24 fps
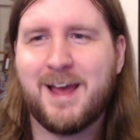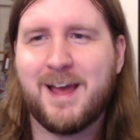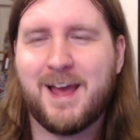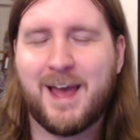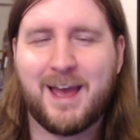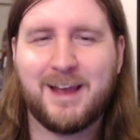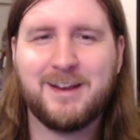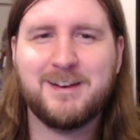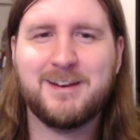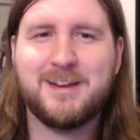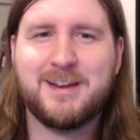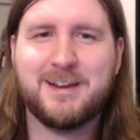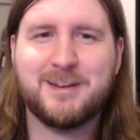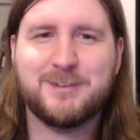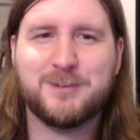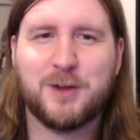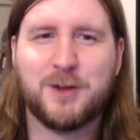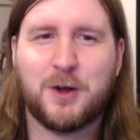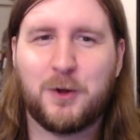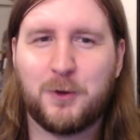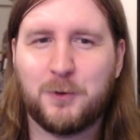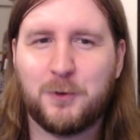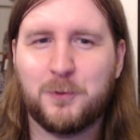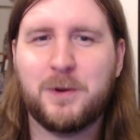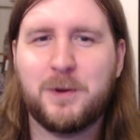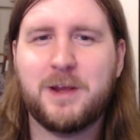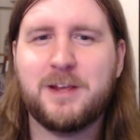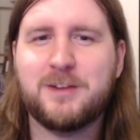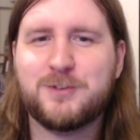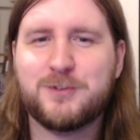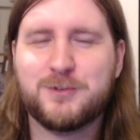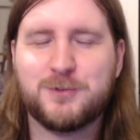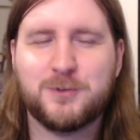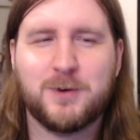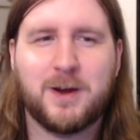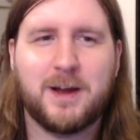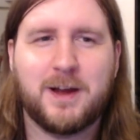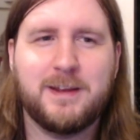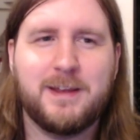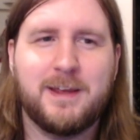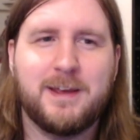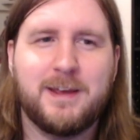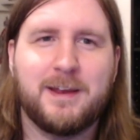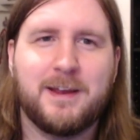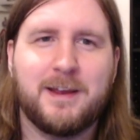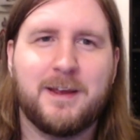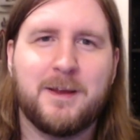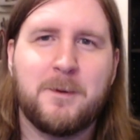Agni is always
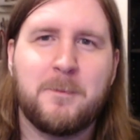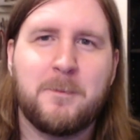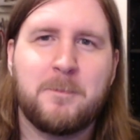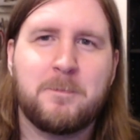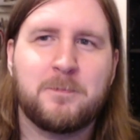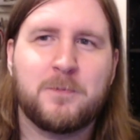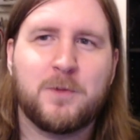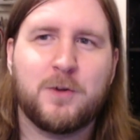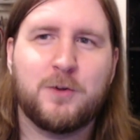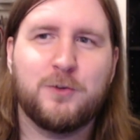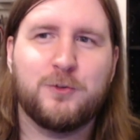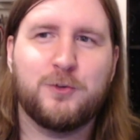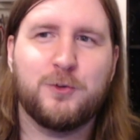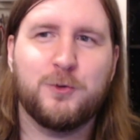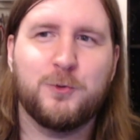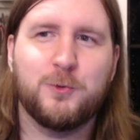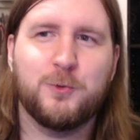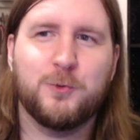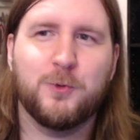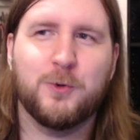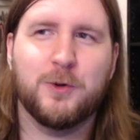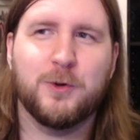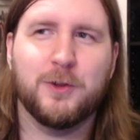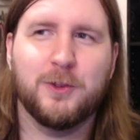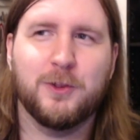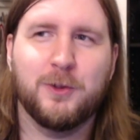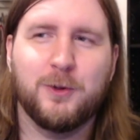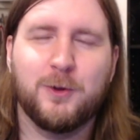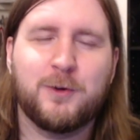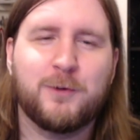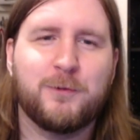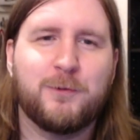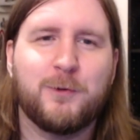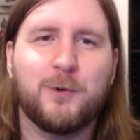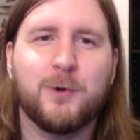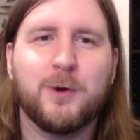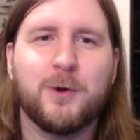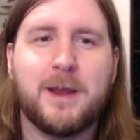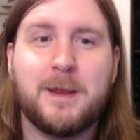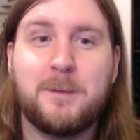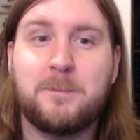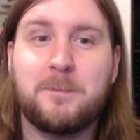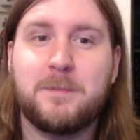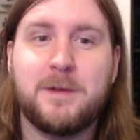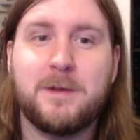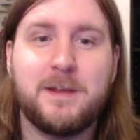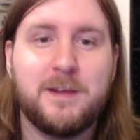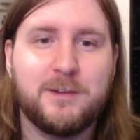trying to look for a
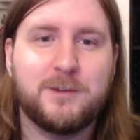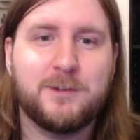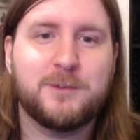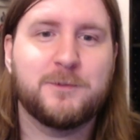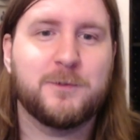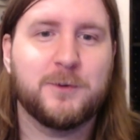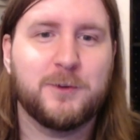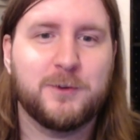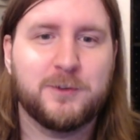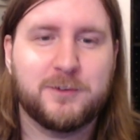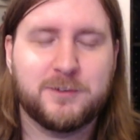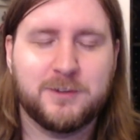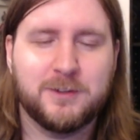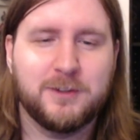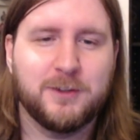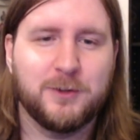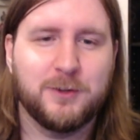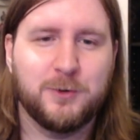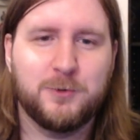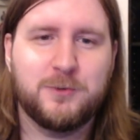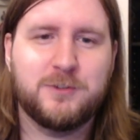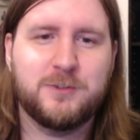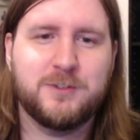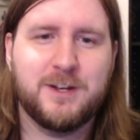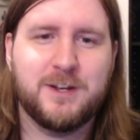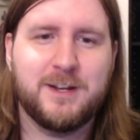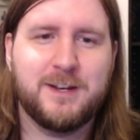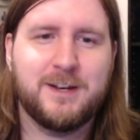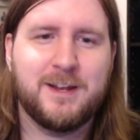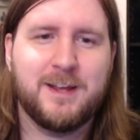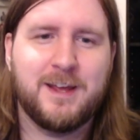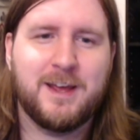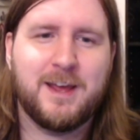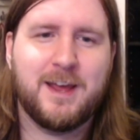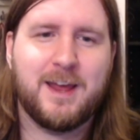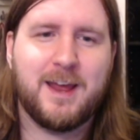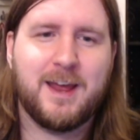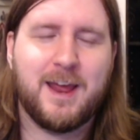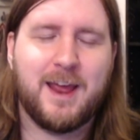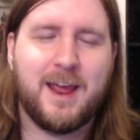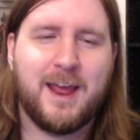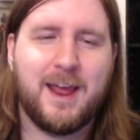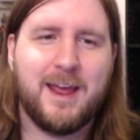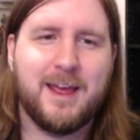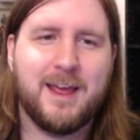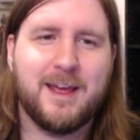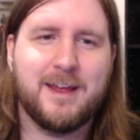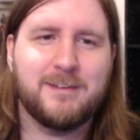peaceful solution
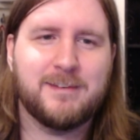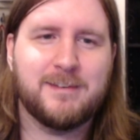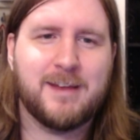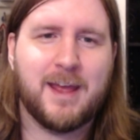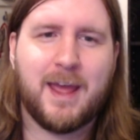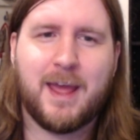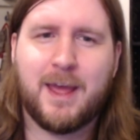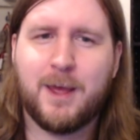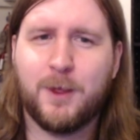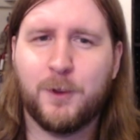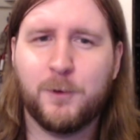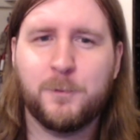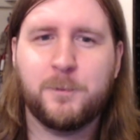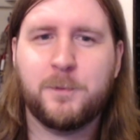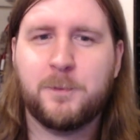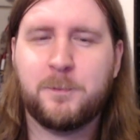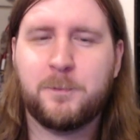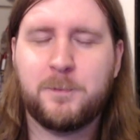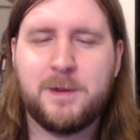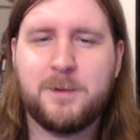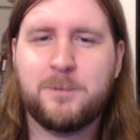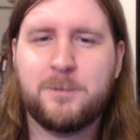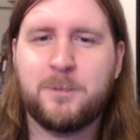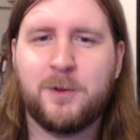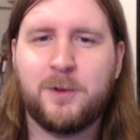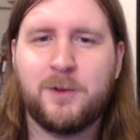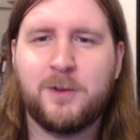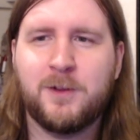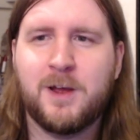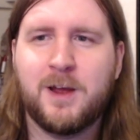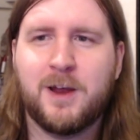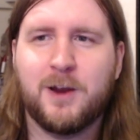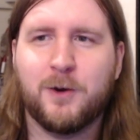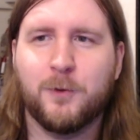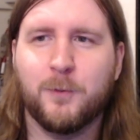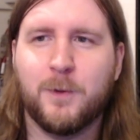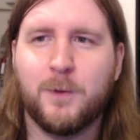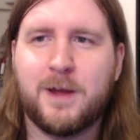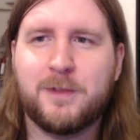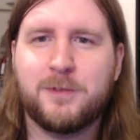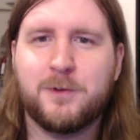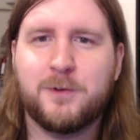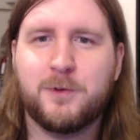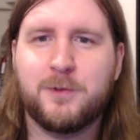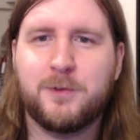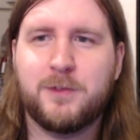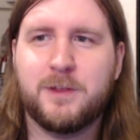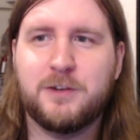and help people
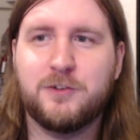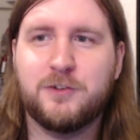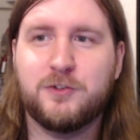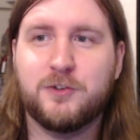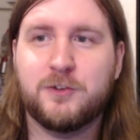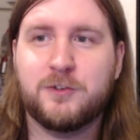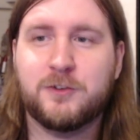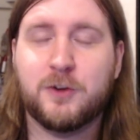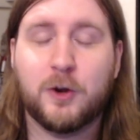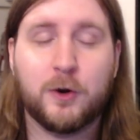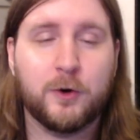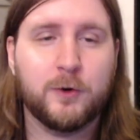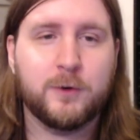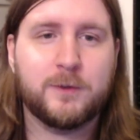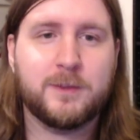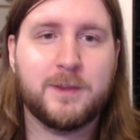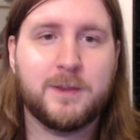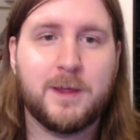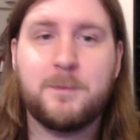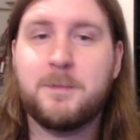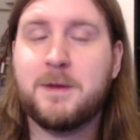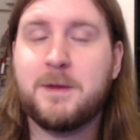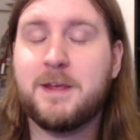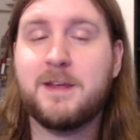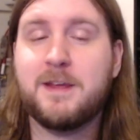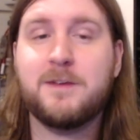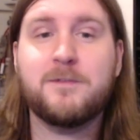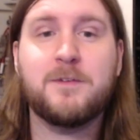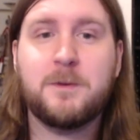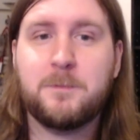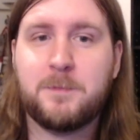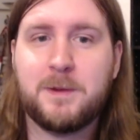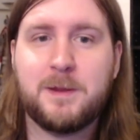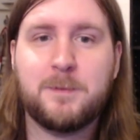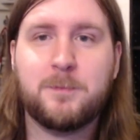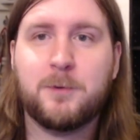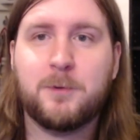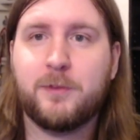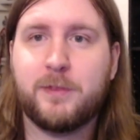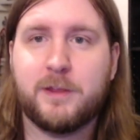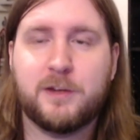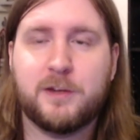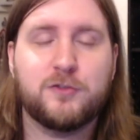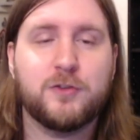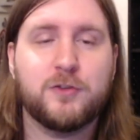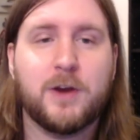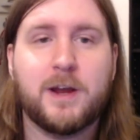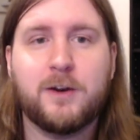rather than just hurt them. Even people
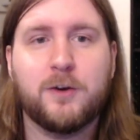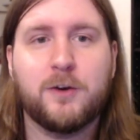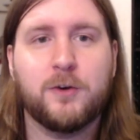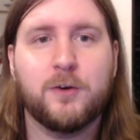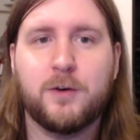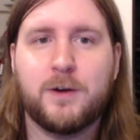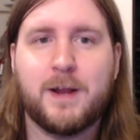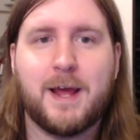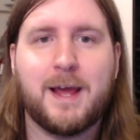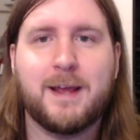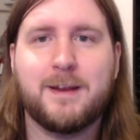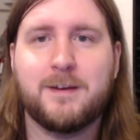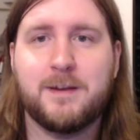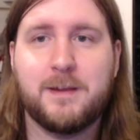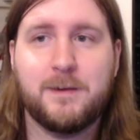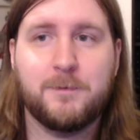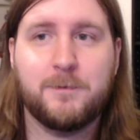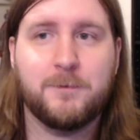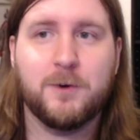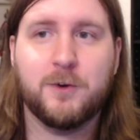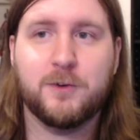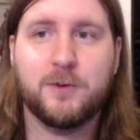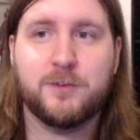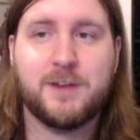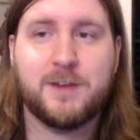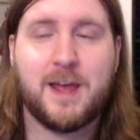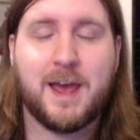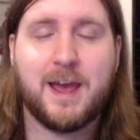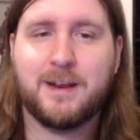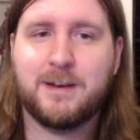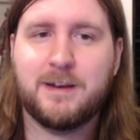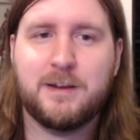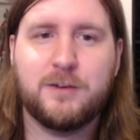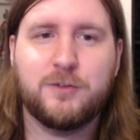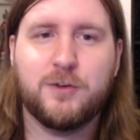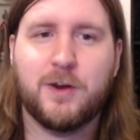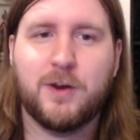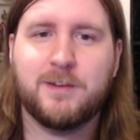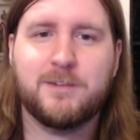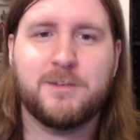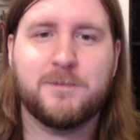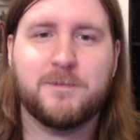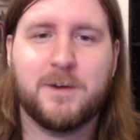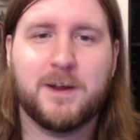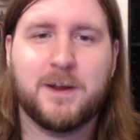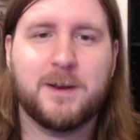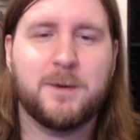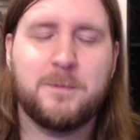that try to hurt Agni first, Agni tries
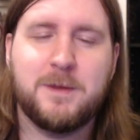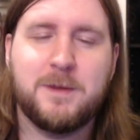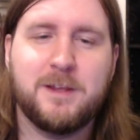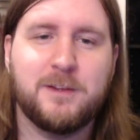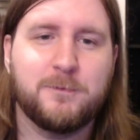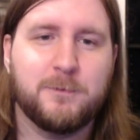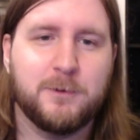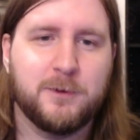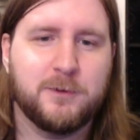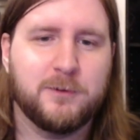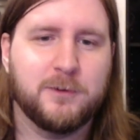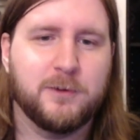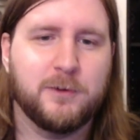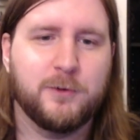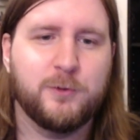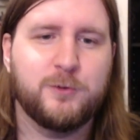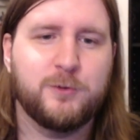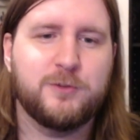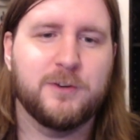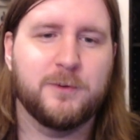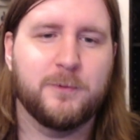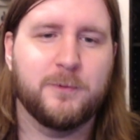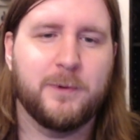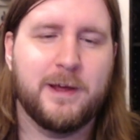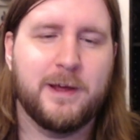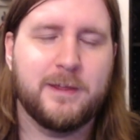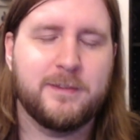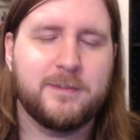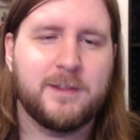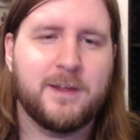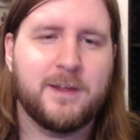to find a peaceful solution with.